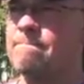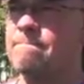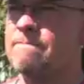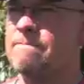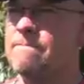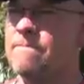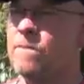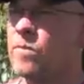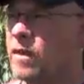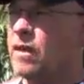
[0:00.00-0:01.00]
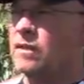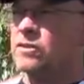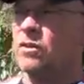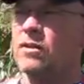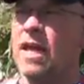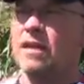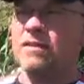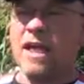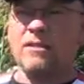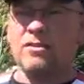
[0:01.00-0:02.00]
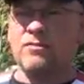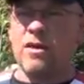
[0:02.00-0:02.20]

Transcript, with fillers: guess our yield. So that that's